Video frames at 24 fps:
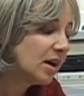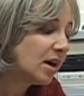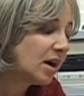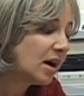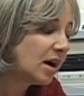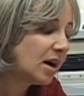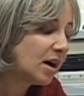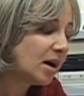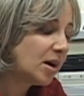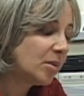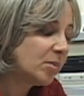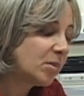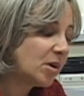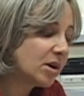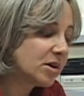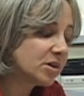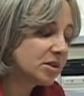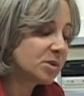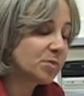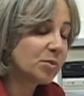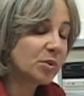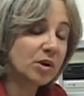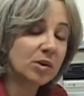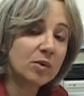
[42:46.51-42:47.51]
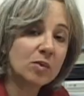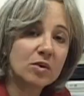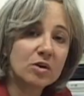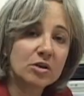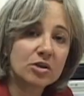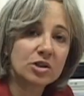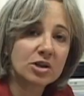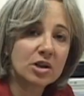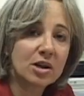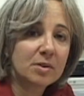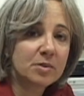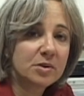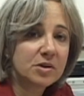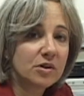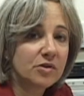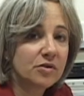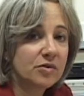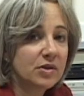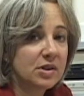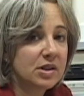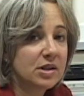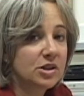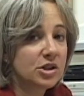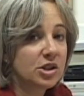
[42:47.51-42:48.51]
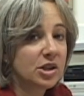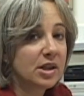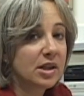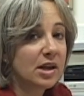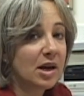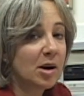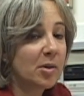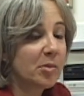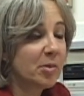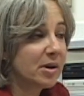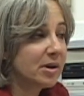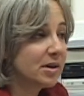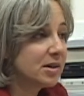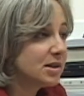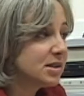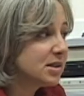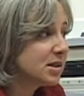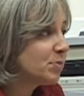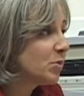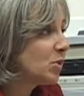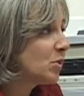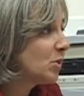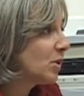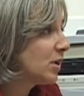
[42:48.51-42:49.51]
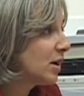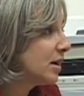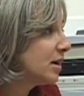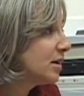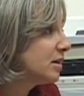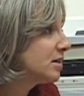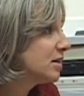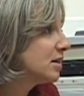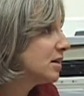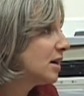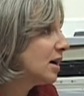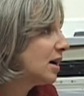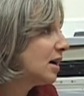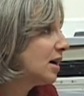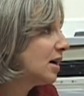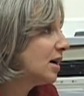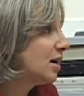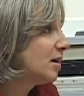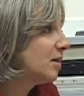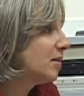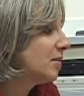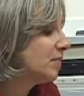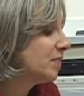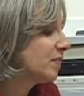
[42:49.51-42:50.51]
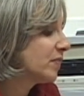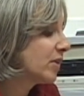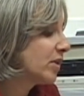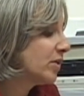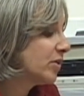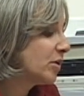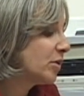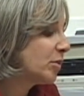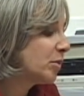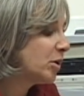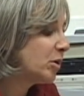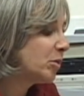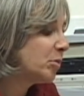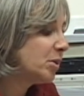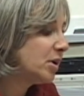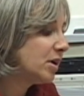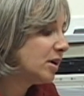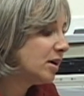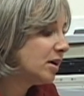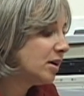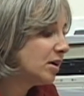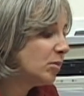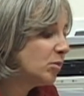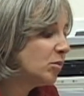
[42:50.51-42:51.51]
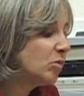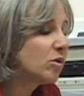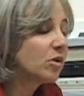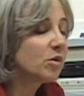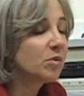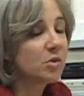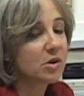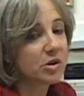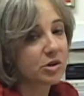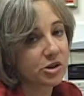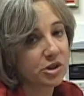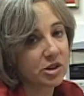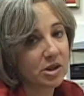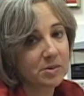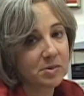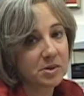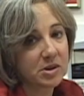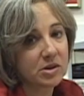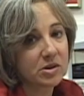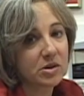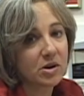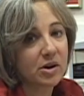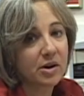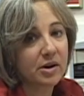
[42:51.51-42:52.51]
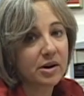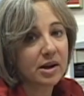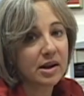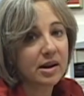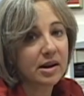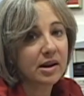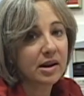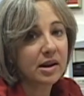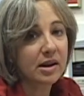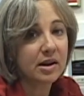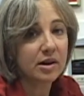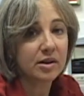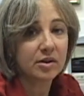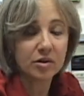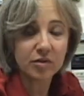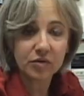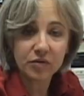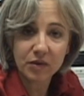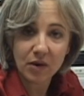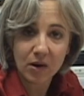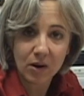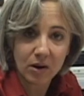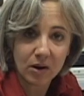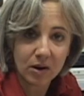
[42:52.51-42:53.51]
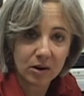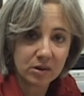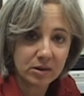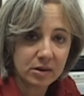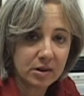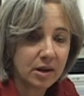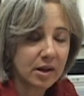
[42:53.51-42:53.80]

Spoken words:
Our spring workshops are finishing up at this point. There will be more workshops starting in the fall.